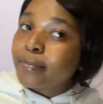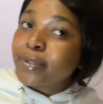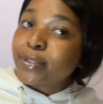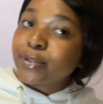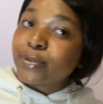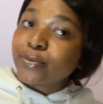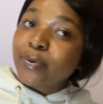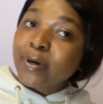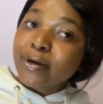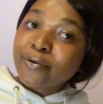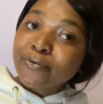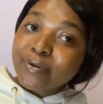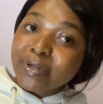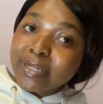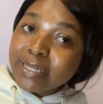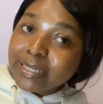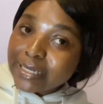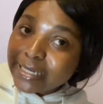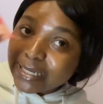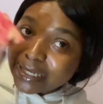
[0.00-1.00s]
But do I
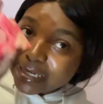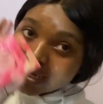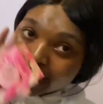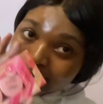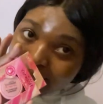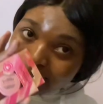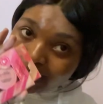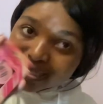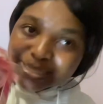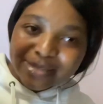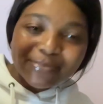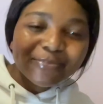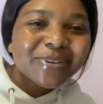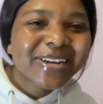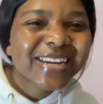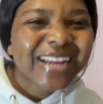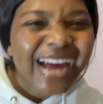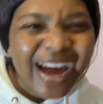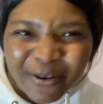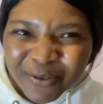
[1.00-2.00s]
really need this?
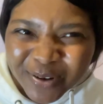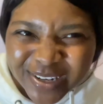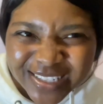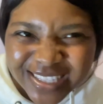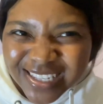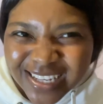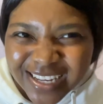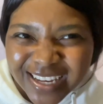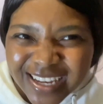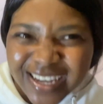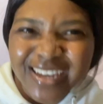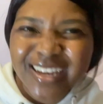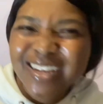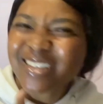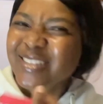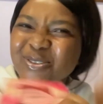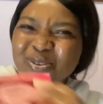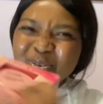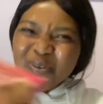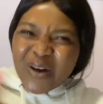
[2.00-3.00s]
But I want it,
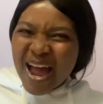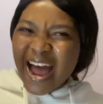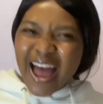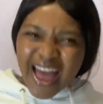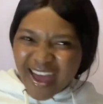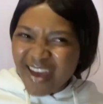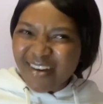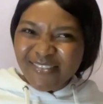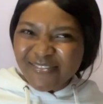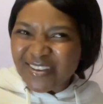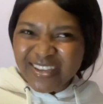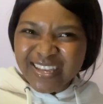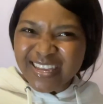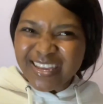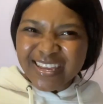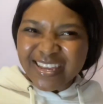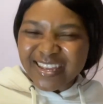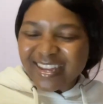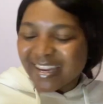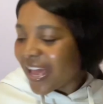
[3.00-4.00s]
so I have
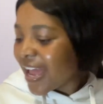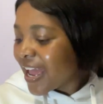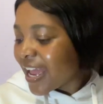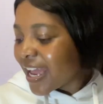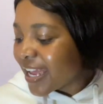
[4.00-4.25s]
it.